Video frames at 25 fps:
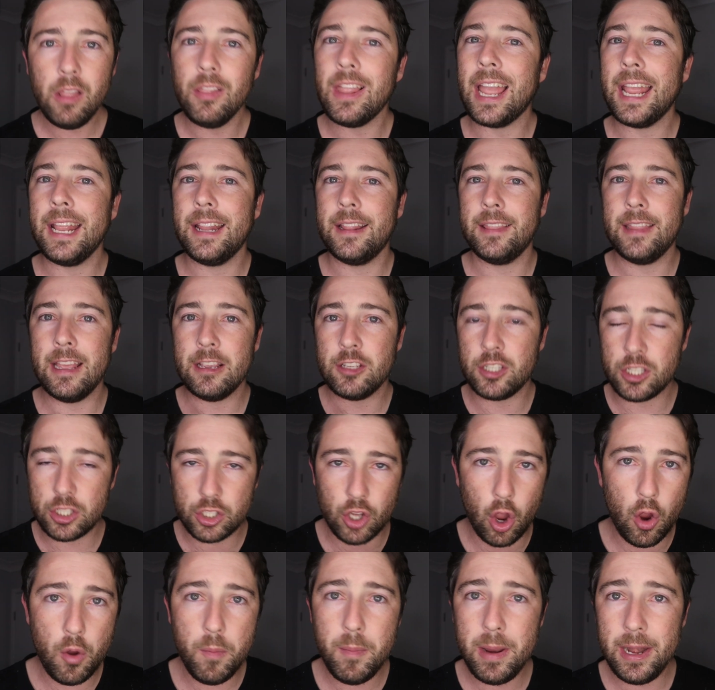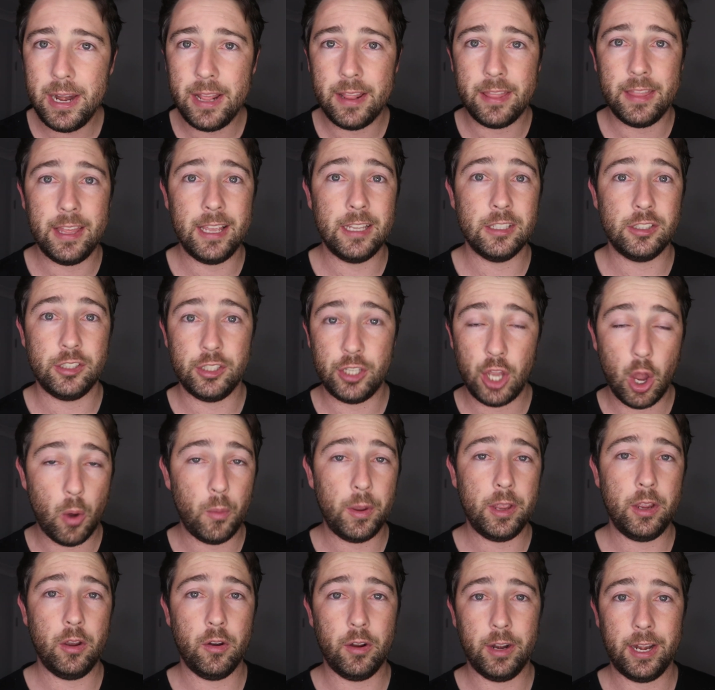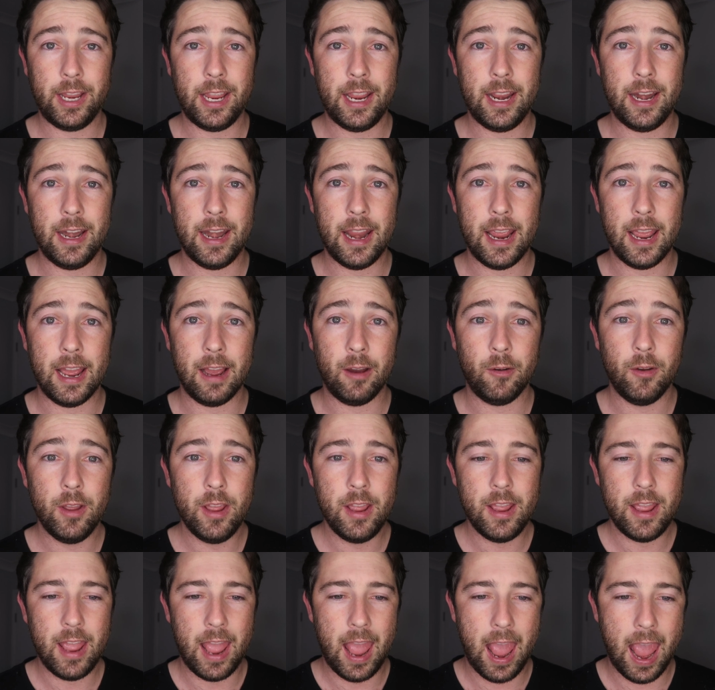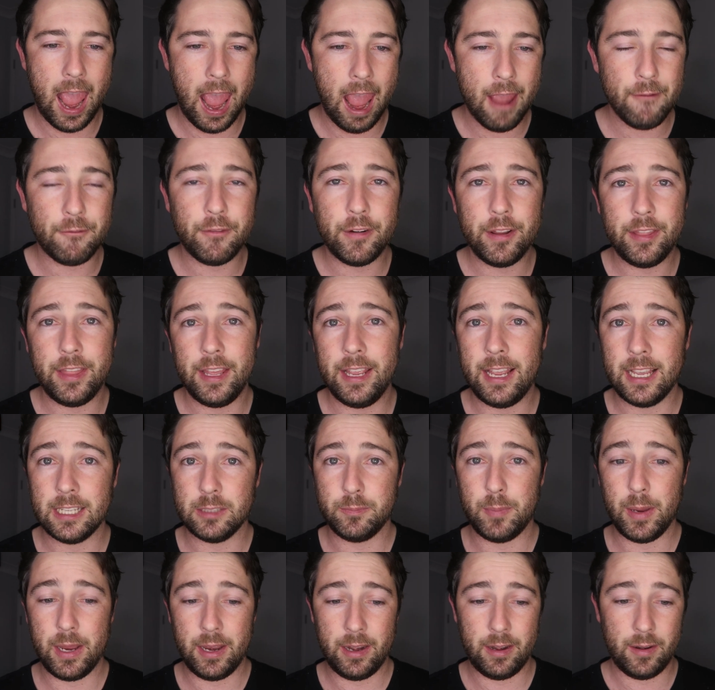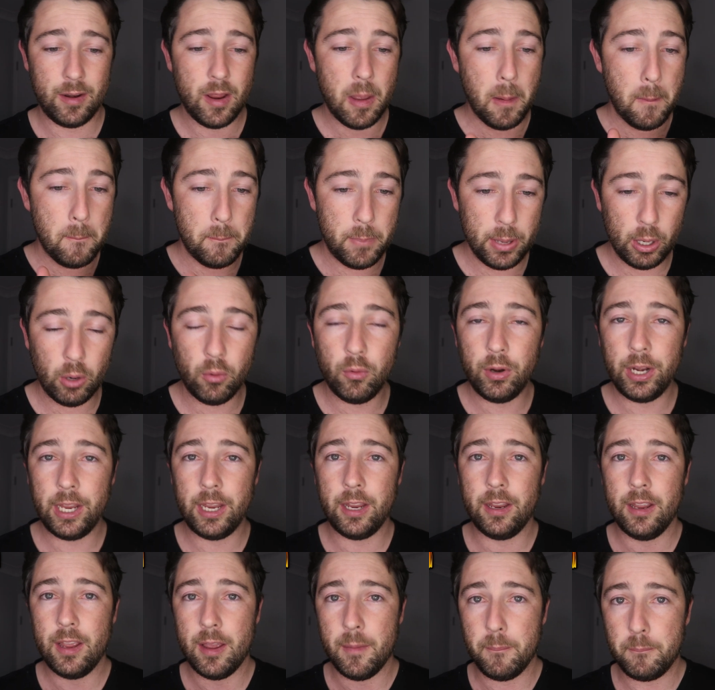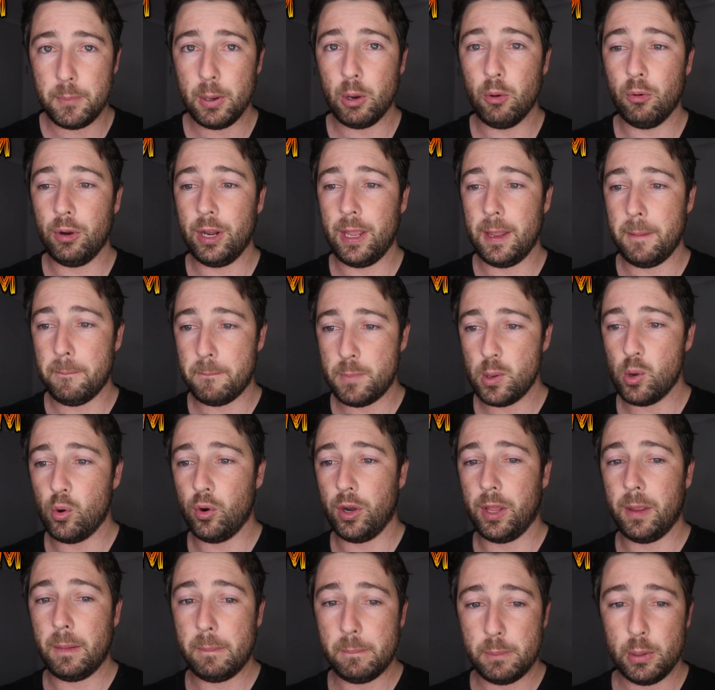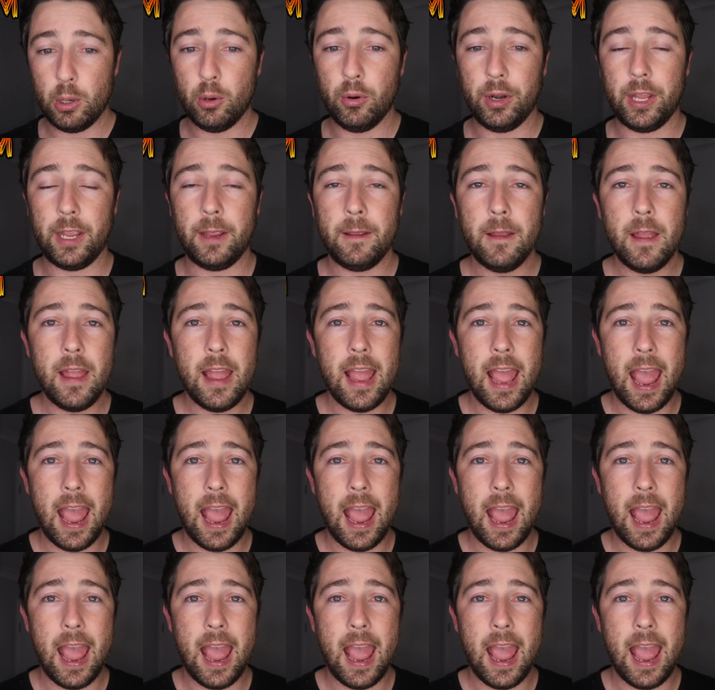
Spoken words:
Like, there's so many things going on here now. Everything has been building, building, building, building.